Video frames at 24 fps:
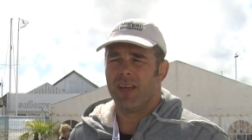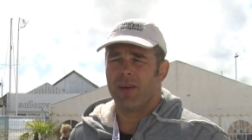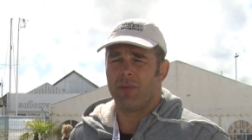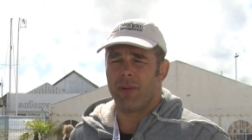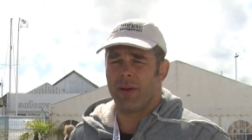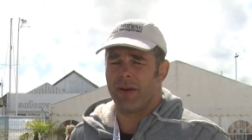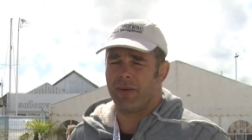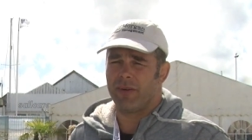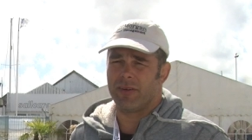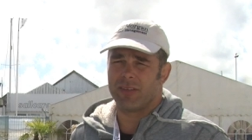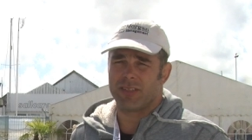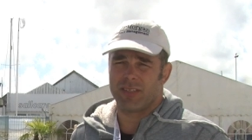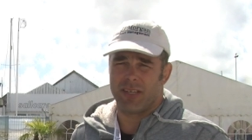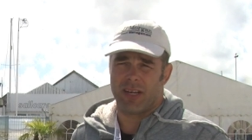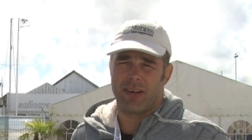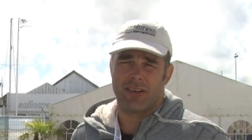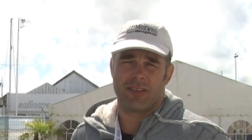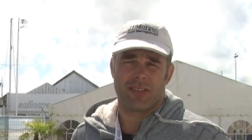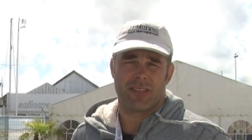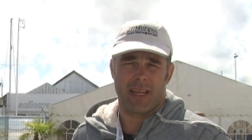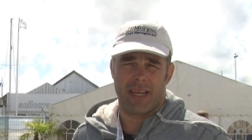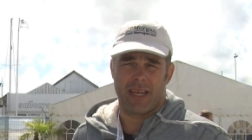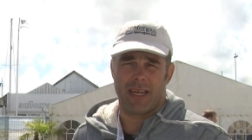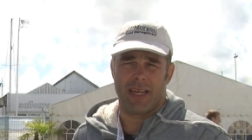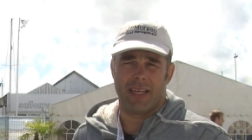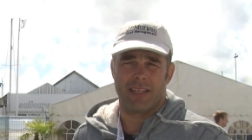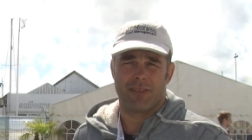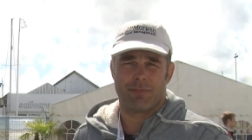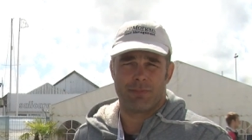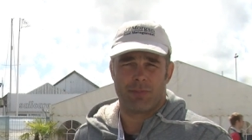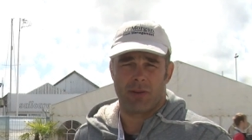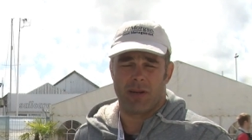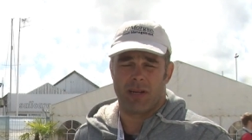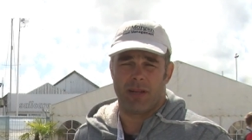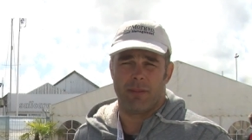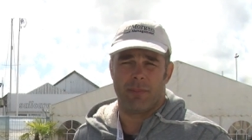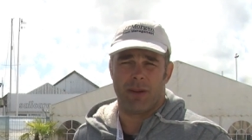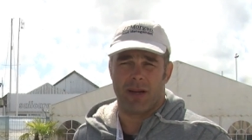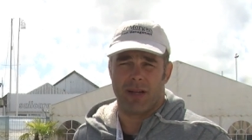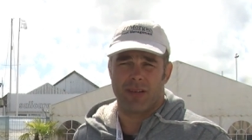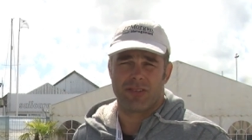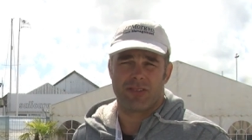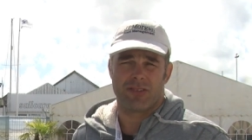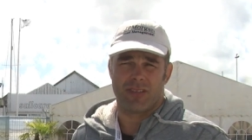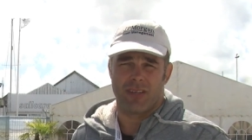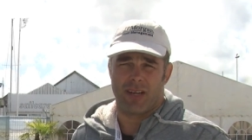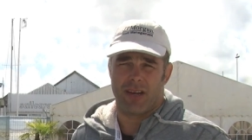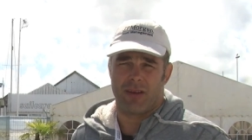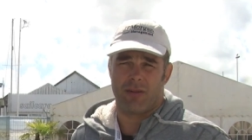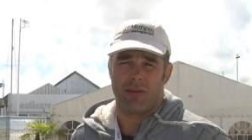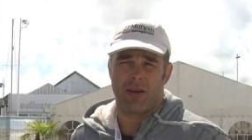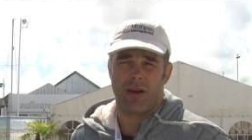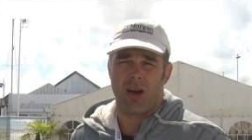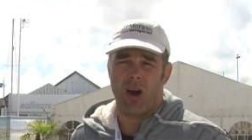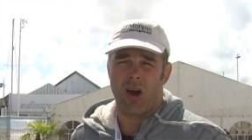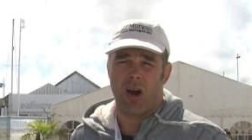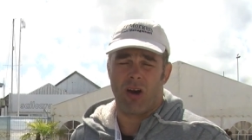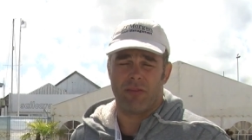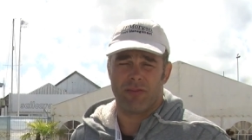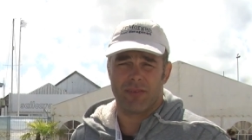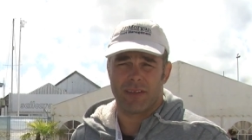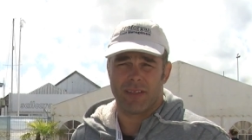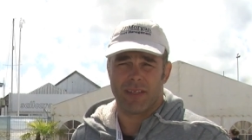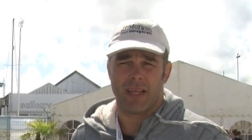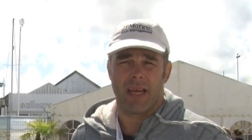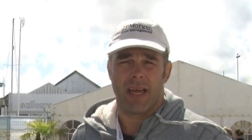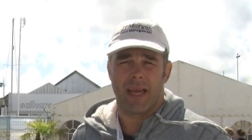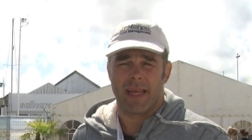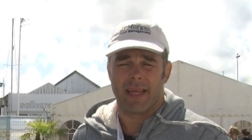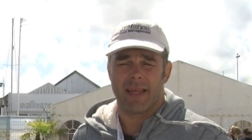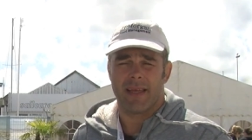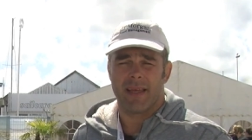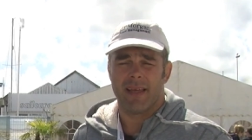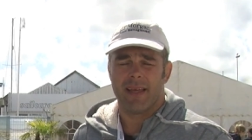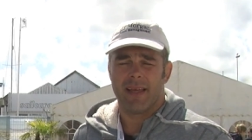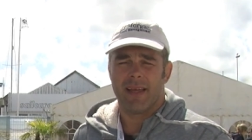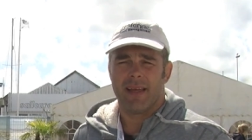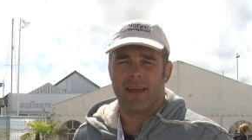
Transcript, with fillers: Whereas you know, sailing is pretty much you know half a day,